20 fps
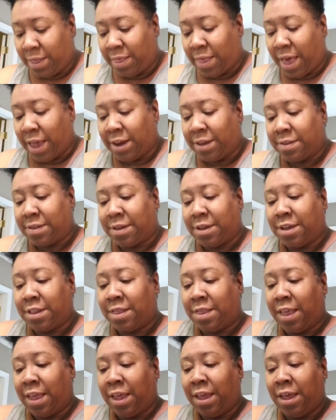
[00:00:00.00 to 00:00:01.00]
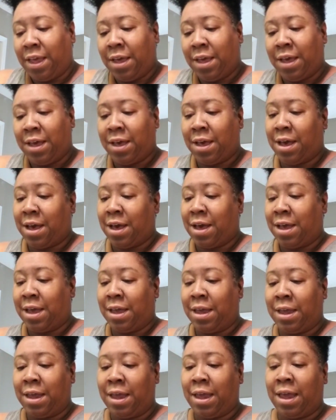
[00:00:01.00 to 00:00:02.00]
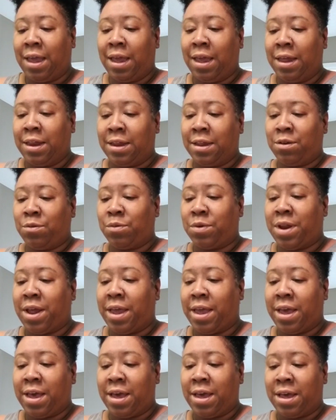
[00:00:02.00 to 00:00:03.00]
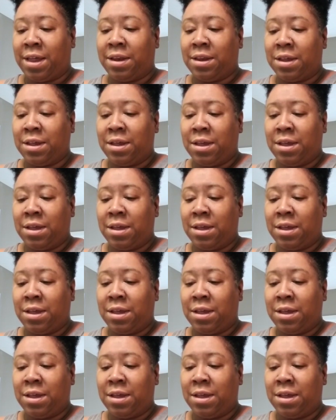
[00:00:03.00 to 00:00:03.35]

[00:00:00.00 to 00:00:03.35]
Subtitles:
That is a good thing. I hated when I had